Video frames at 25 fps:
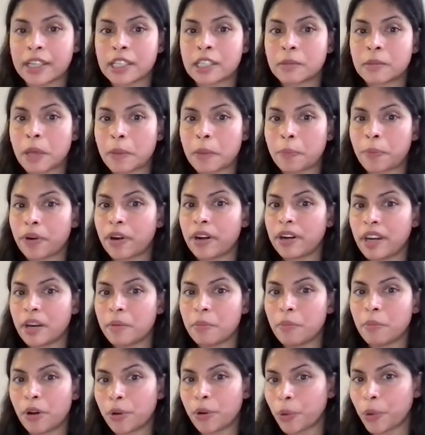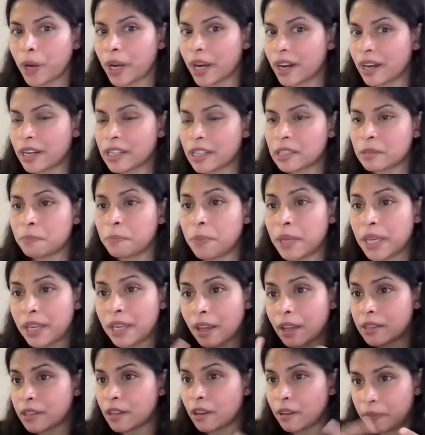separated monolayers
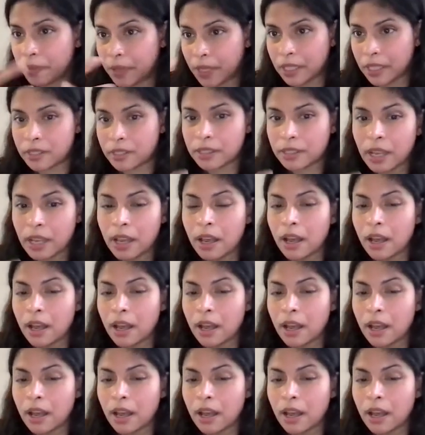because of this